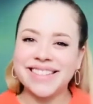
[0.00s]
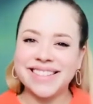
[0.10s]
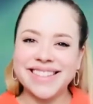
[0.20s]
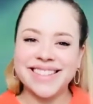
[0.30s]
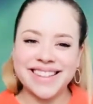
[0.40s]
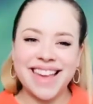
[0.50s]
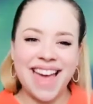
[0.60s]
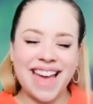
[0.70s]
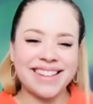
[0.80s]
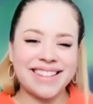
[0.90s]

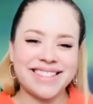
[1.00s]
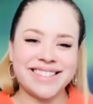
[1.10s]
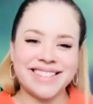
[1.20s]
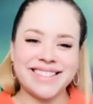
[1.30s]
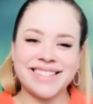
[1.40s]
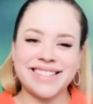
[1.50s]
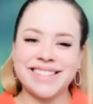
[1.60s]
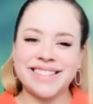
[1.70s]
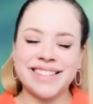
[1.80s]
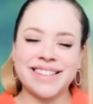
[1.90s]

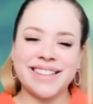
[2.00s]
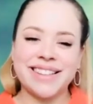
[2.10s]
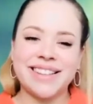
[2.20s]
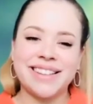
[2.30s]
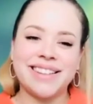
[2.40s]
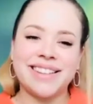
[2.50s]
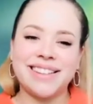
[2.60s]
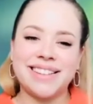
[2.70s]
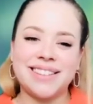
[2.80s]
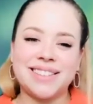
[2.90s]

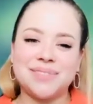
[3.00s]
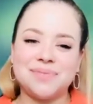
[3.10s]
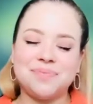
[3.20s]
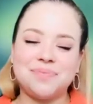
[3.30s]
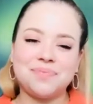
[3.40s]
No words are spoken by the person on screen.